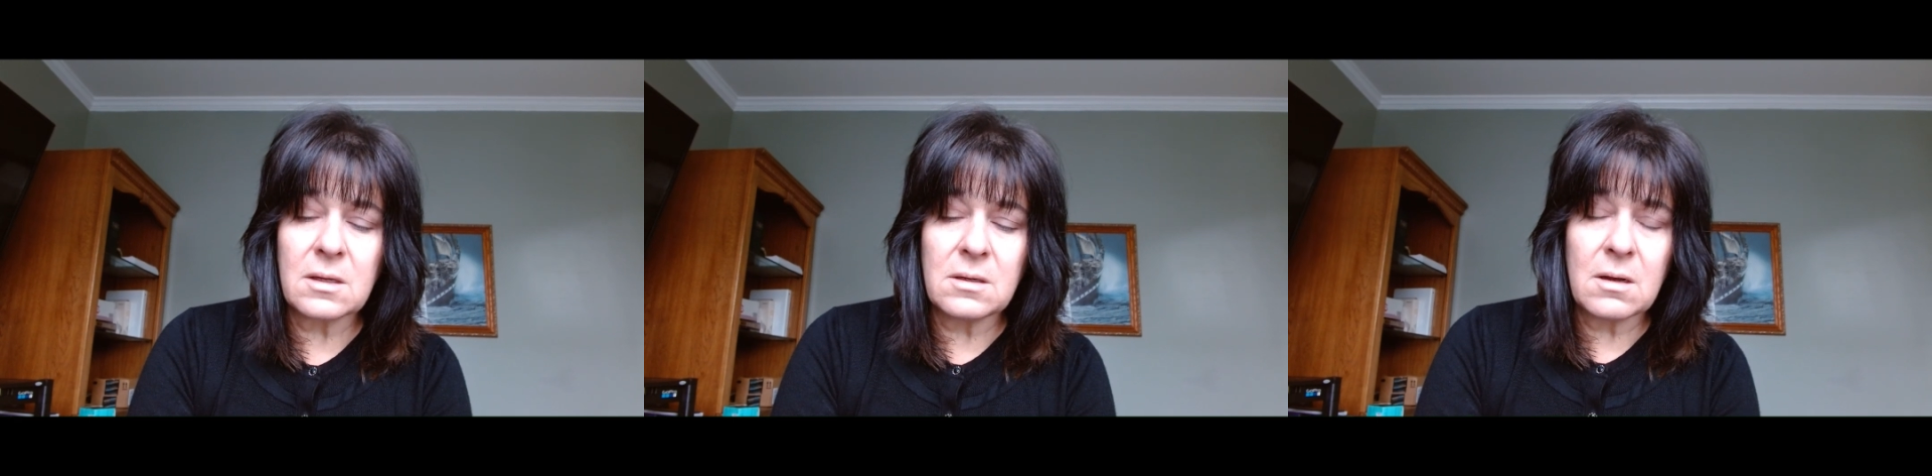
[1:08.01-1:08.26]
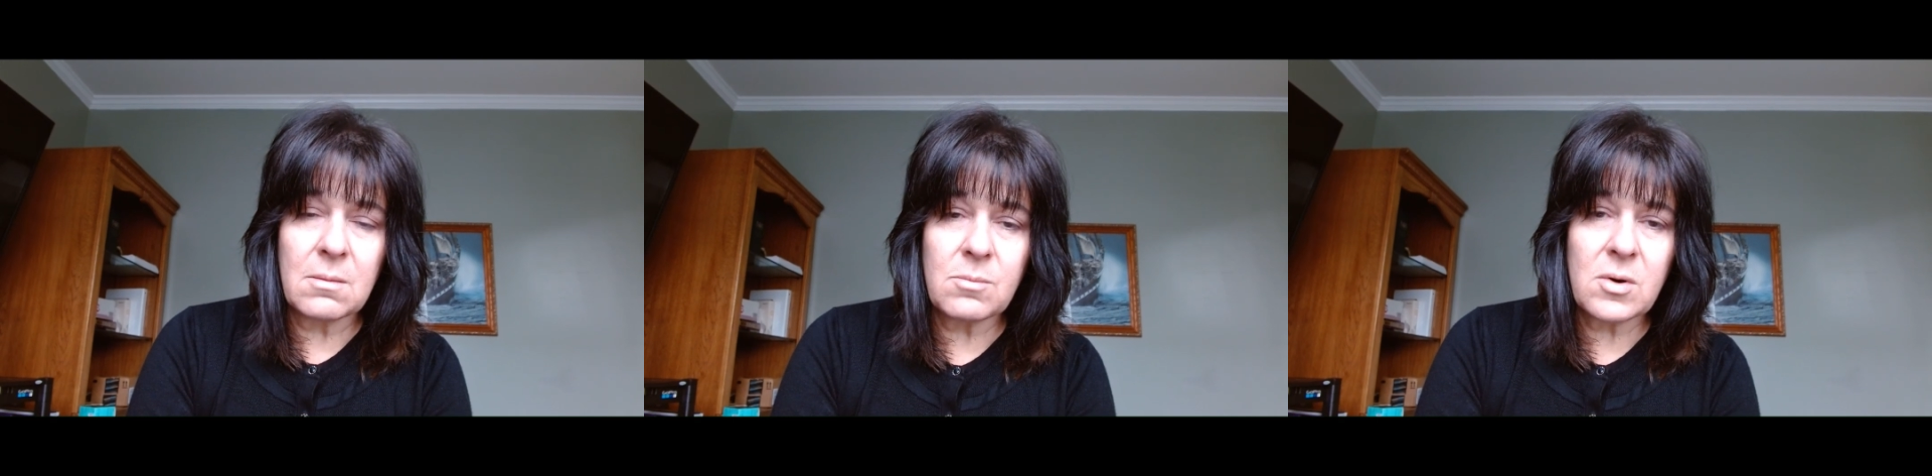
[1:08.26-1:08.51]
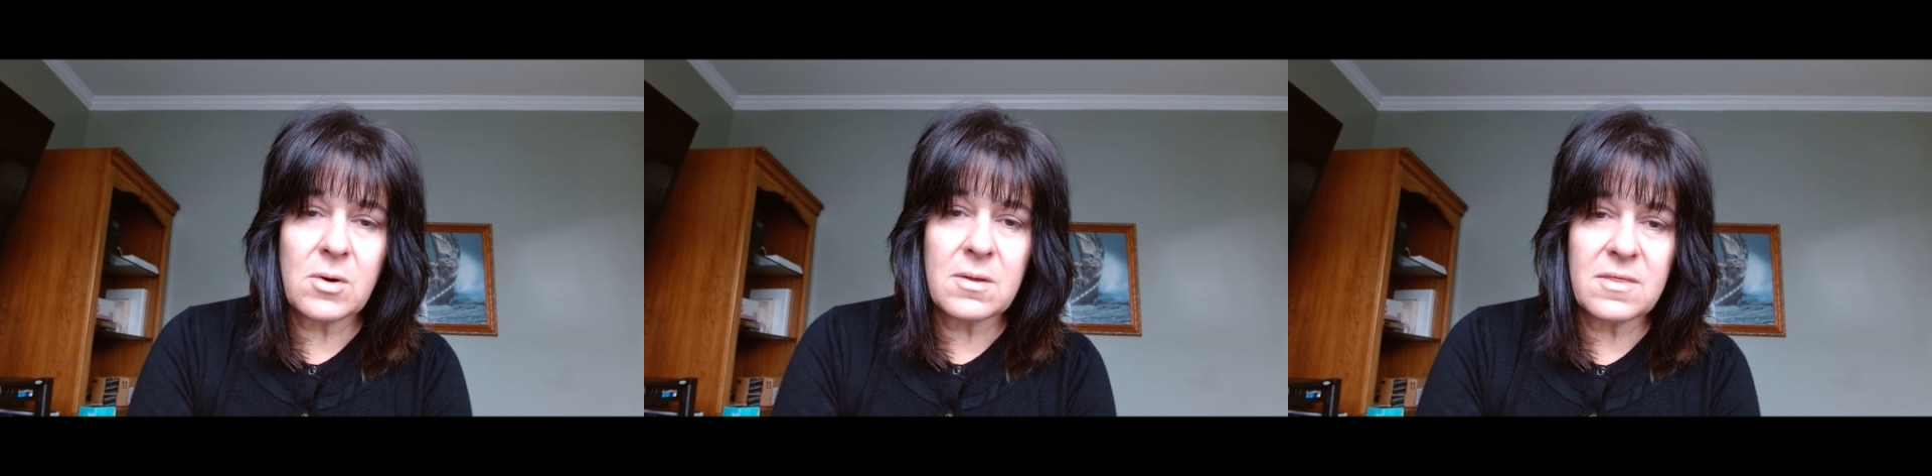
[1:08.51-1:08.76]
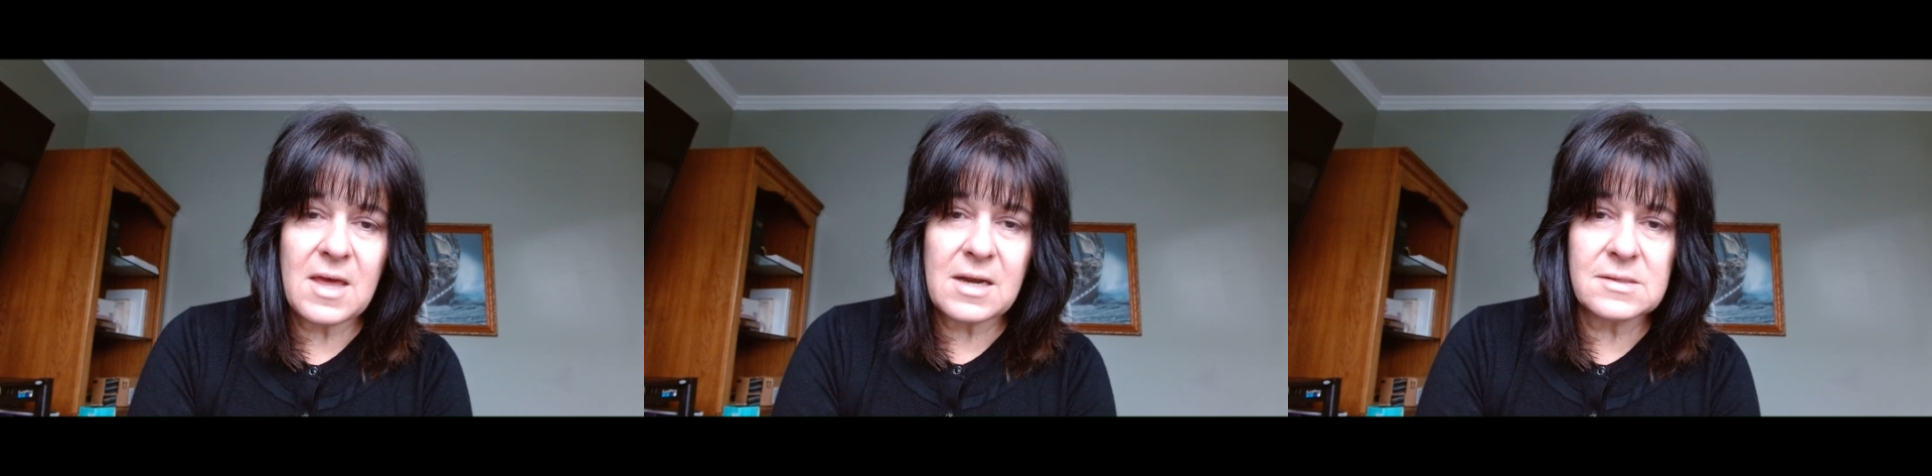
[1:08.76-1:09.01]
a
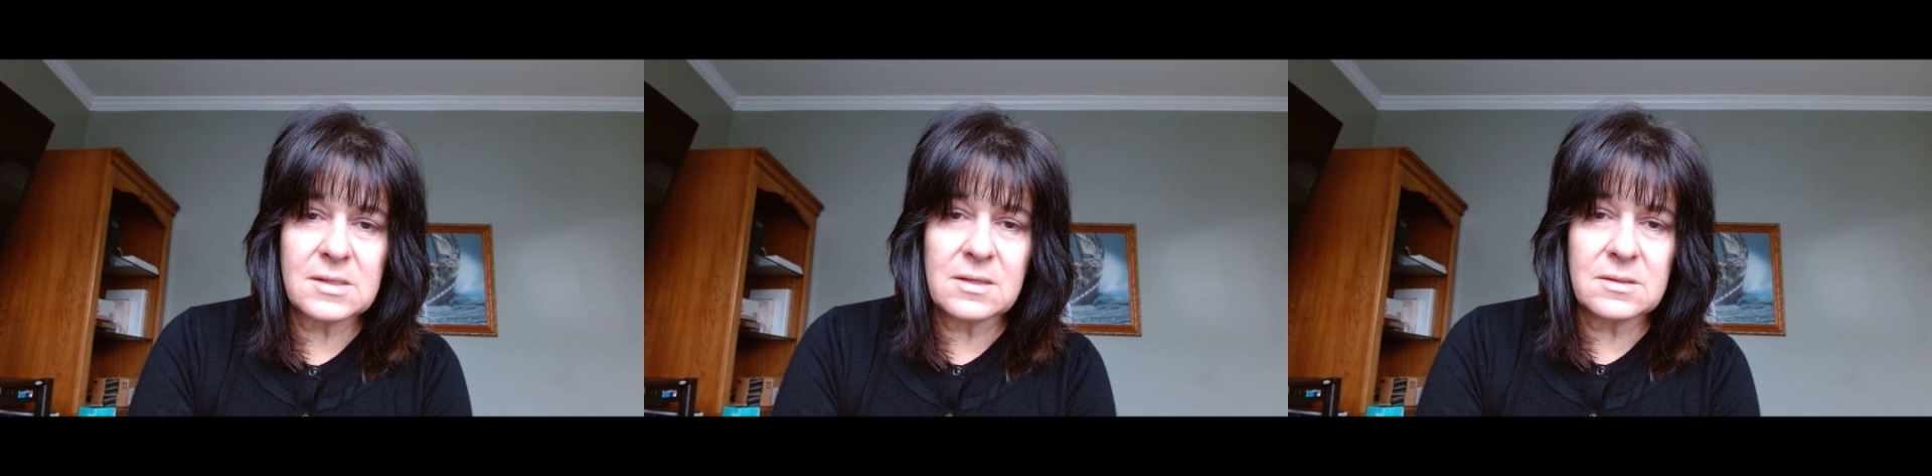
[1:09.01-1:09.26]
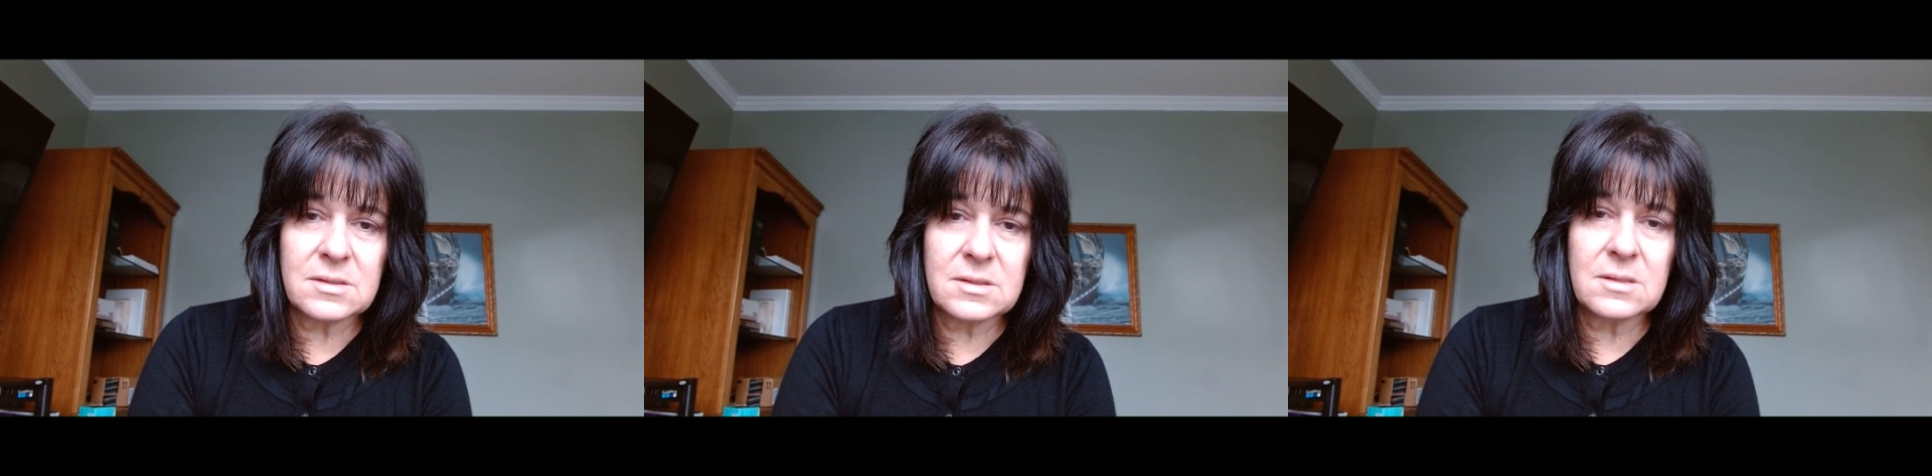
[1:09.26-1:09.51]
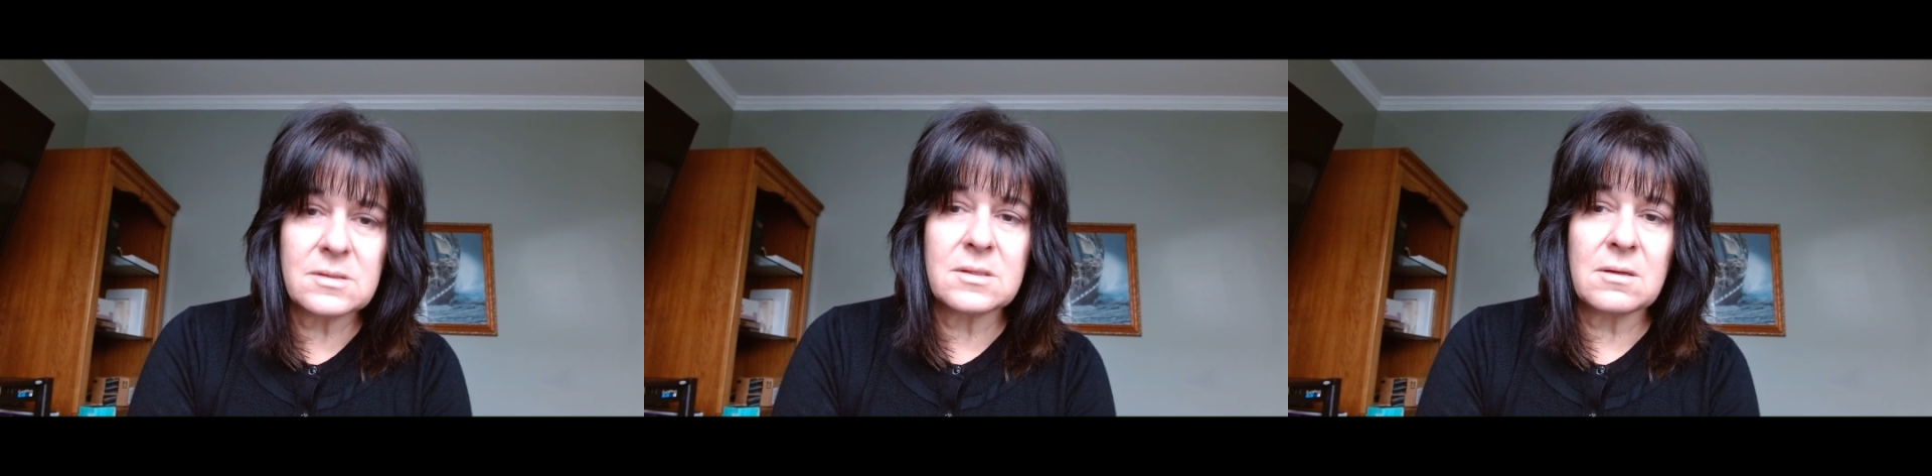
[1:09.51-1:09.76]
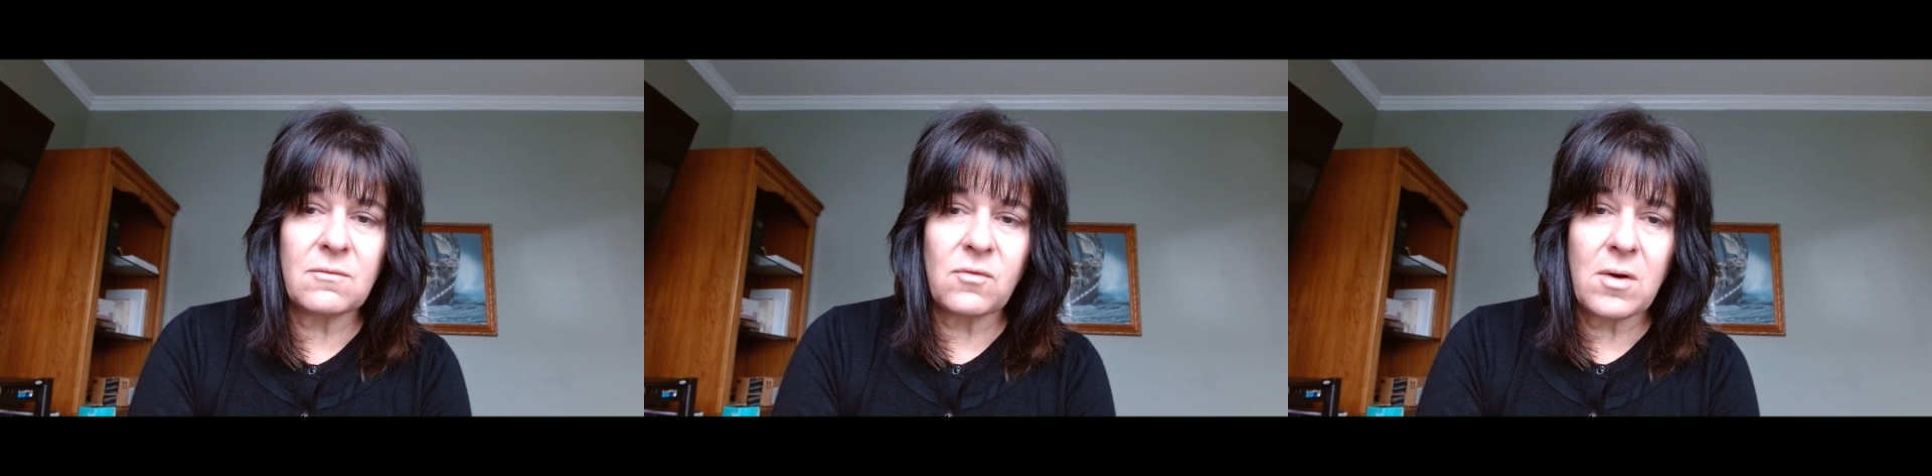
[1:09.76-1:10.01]
number that is
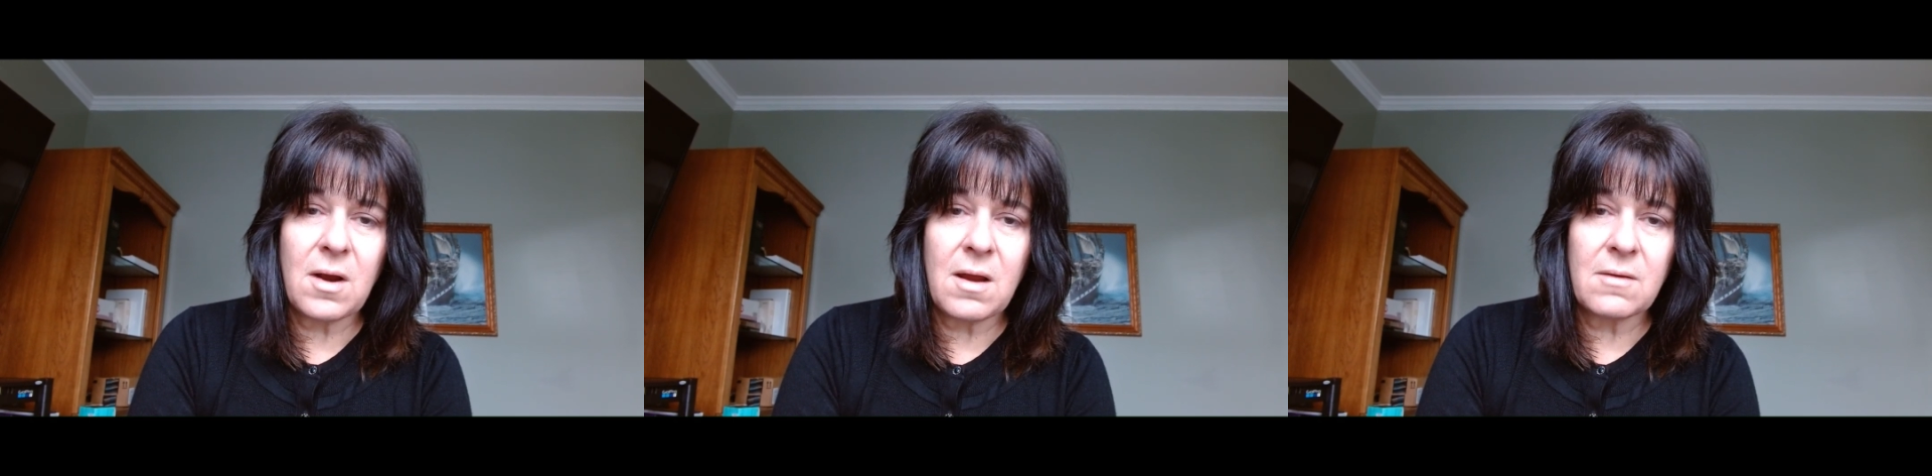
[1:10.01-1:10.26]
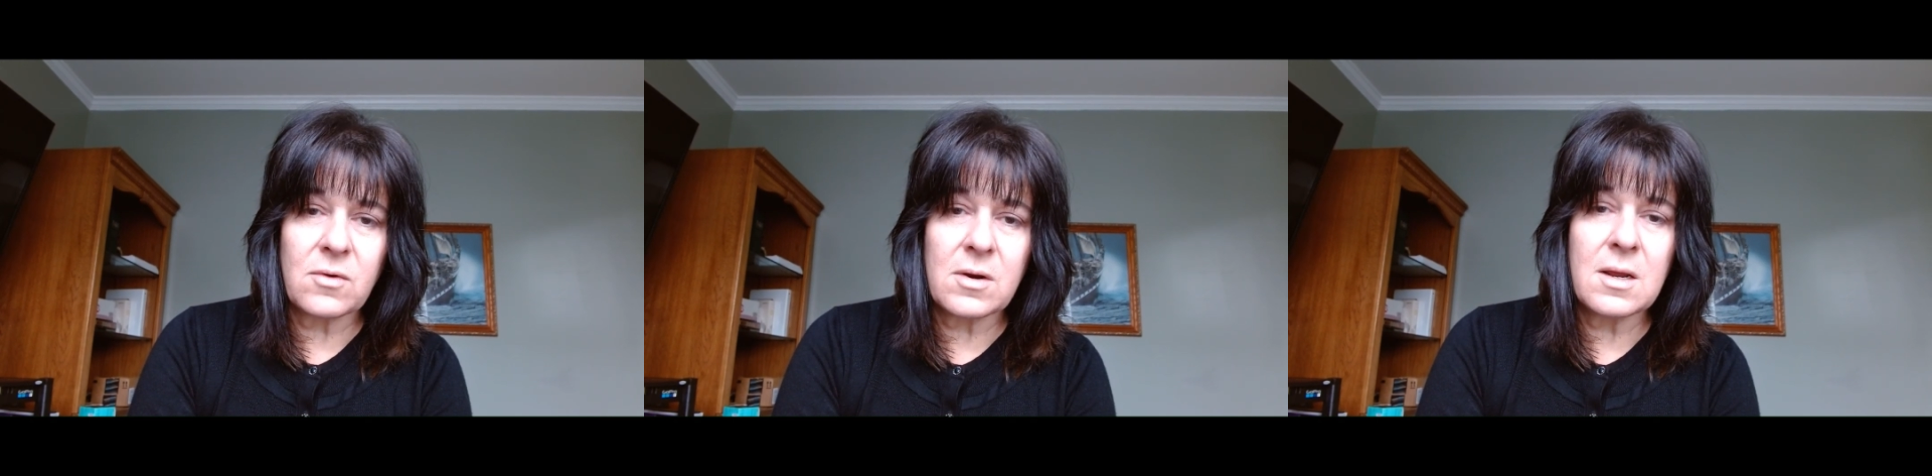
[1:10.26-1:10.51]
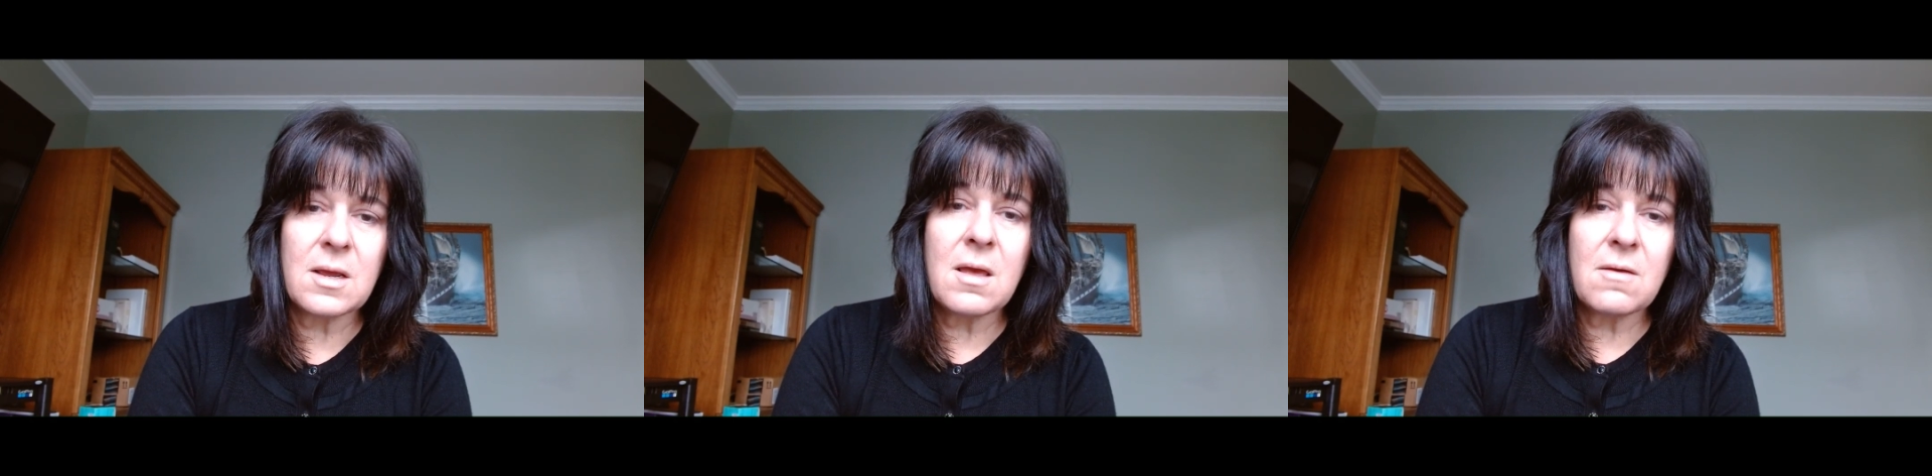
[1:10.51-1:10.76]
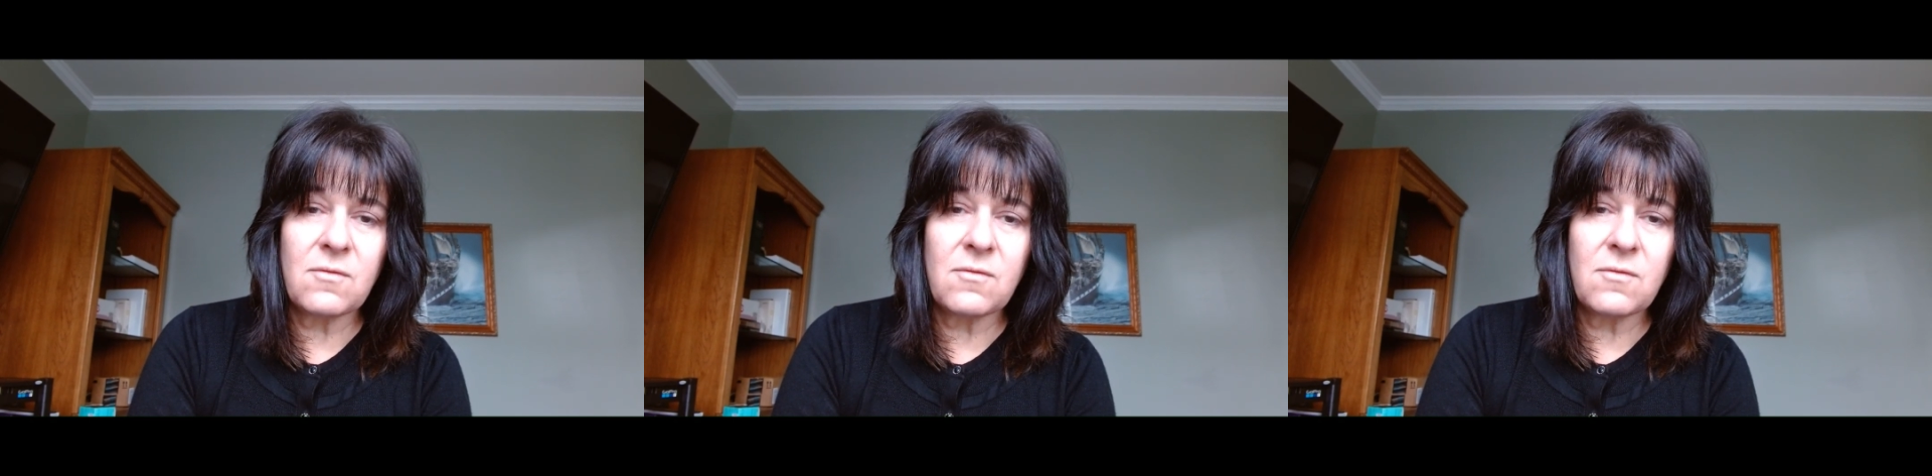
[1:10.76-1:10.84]
consistent for every